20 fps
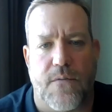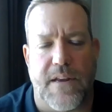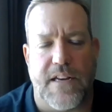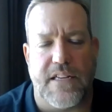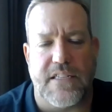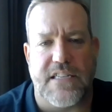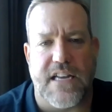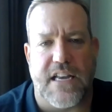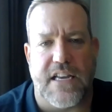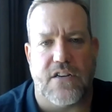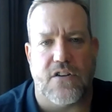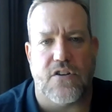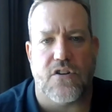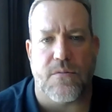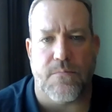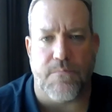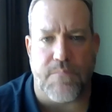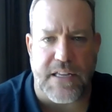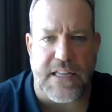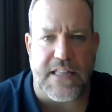me to stay
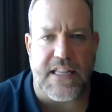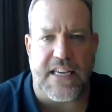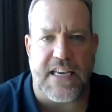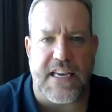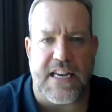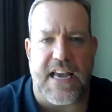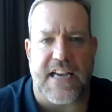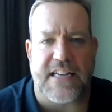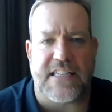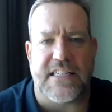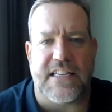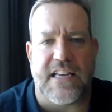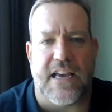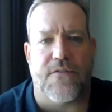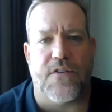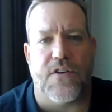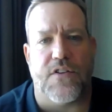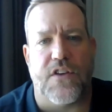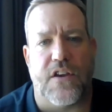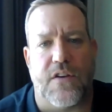completely connected to
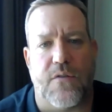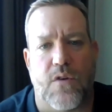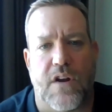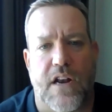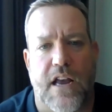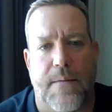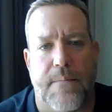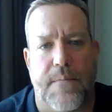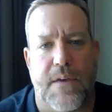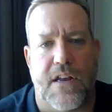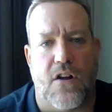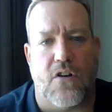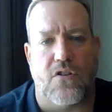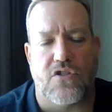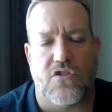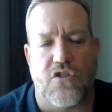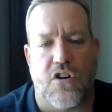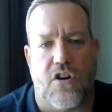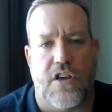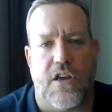everything when I'm in
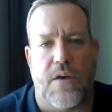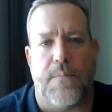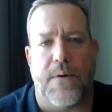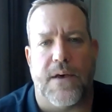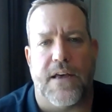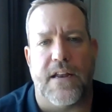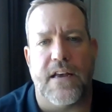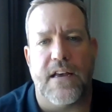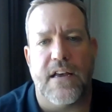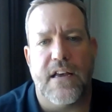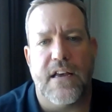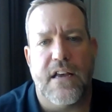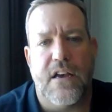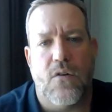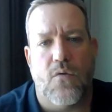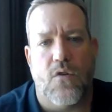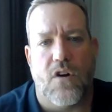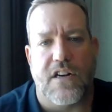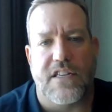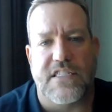Australia, but
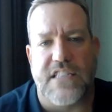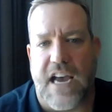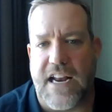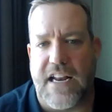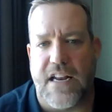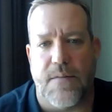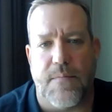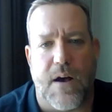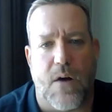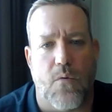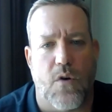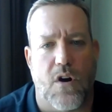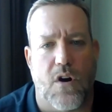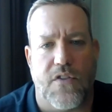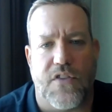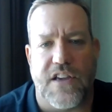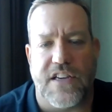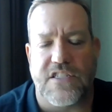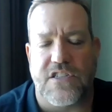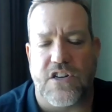we're excited about where
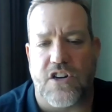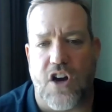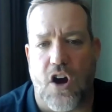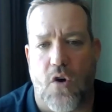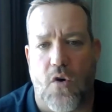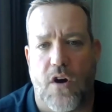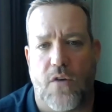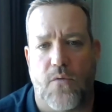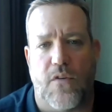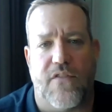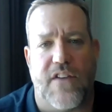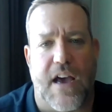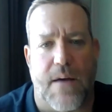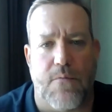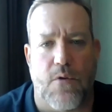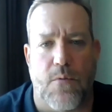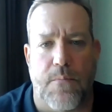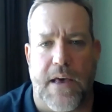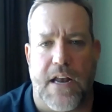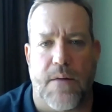things are going. We've got
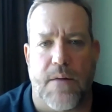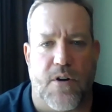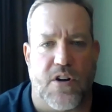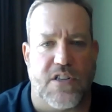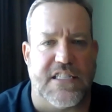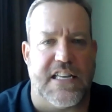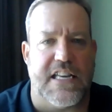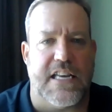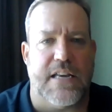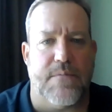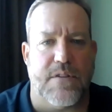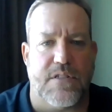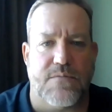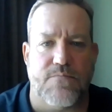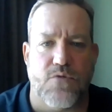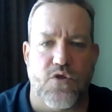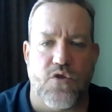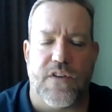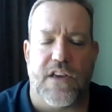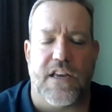momentum. Our team is
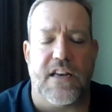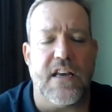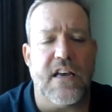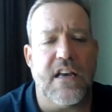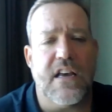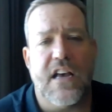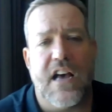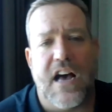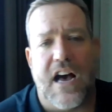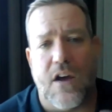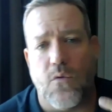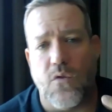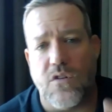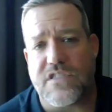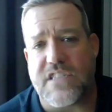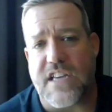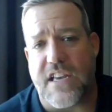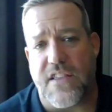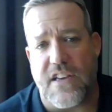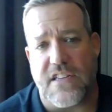moving. I will
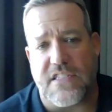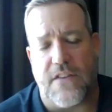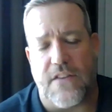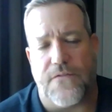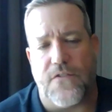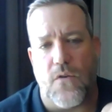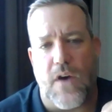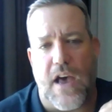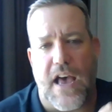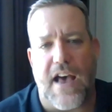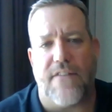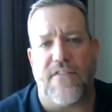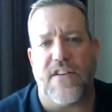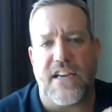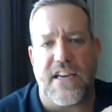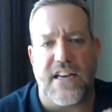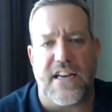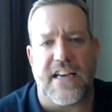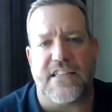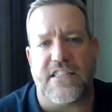say this, if you haven't
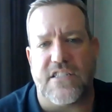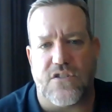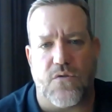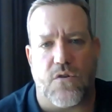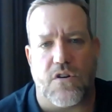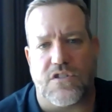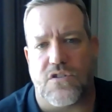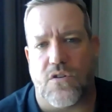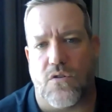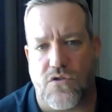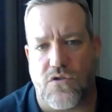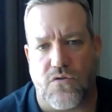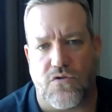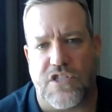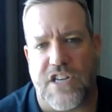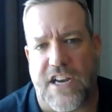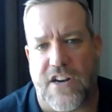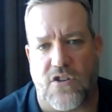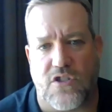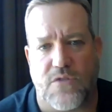connected to our social
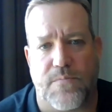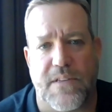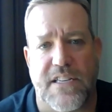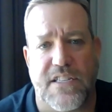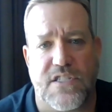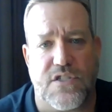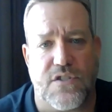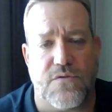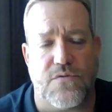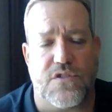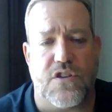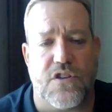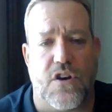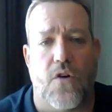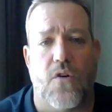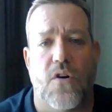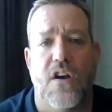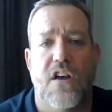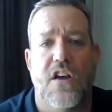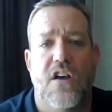channels, please do
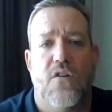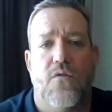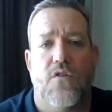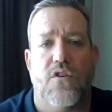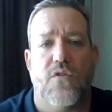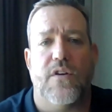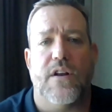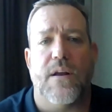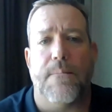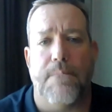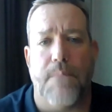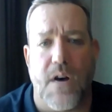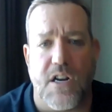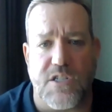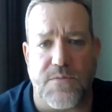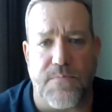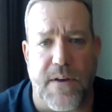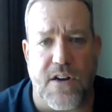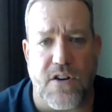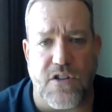so. We're doing a
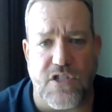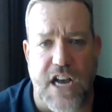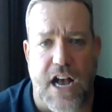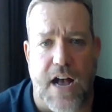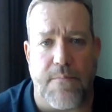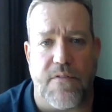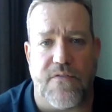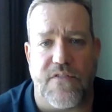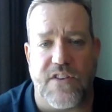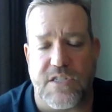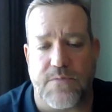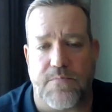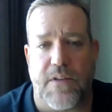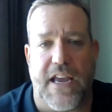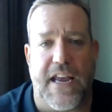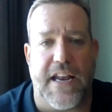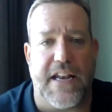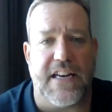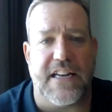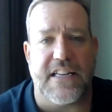much better job of
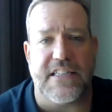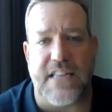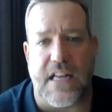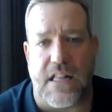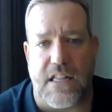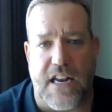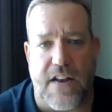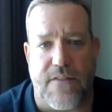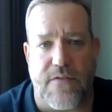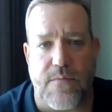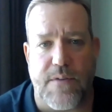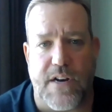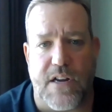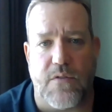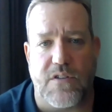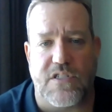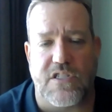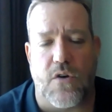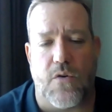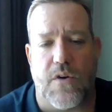explaining and telling everybody
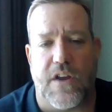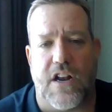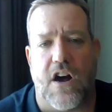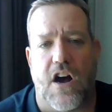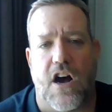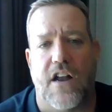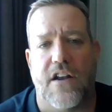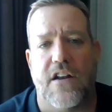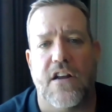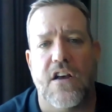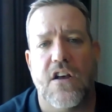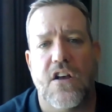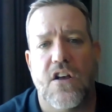what's going on